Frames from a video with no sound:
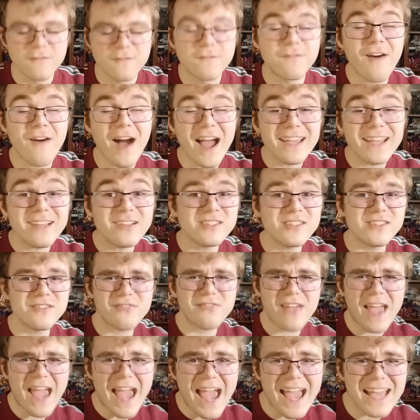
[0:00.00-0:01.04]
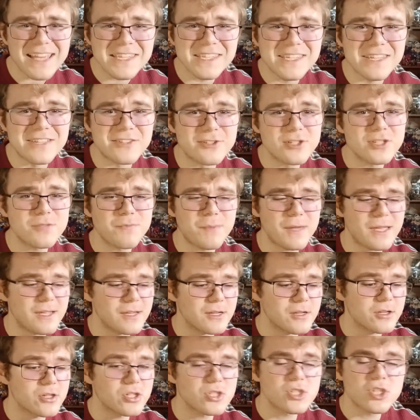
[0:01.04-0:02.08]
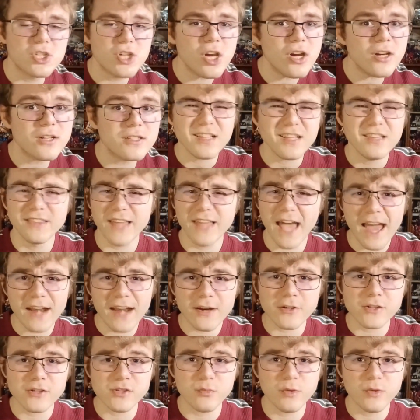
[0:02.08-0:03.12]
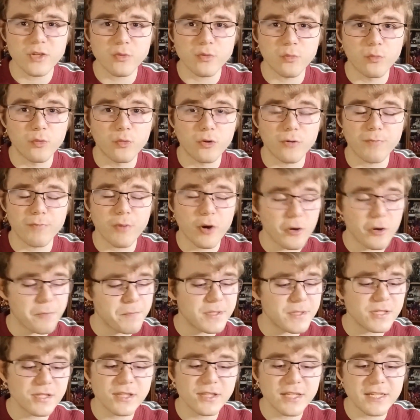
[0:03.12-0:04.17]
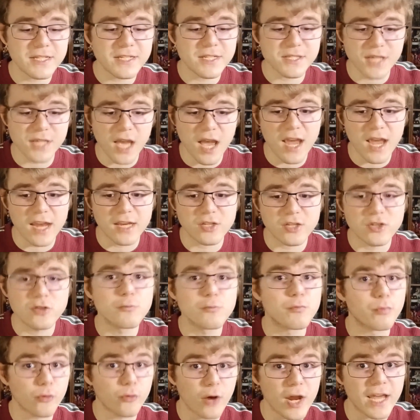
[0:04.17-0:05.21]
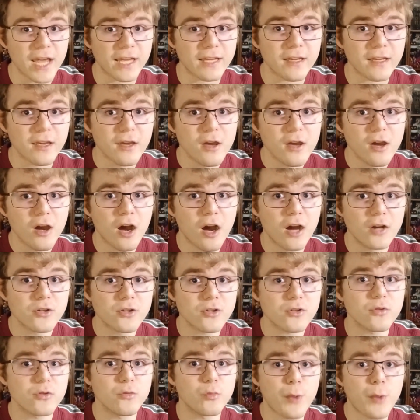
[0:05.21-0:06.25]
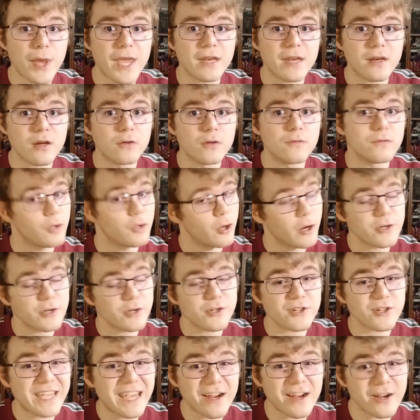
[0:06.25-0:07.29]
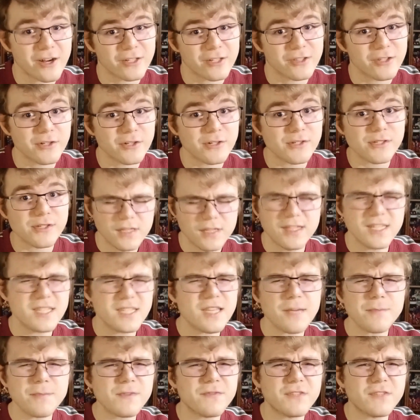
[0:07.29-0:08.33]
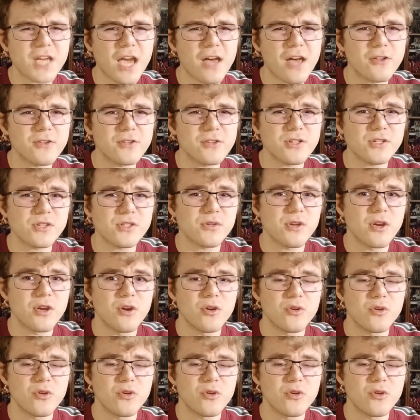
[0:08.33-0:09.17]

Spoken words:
Vials of acid just being chucked. Ladders which were purposely designed to break under the weight of larger characters. These types of challenges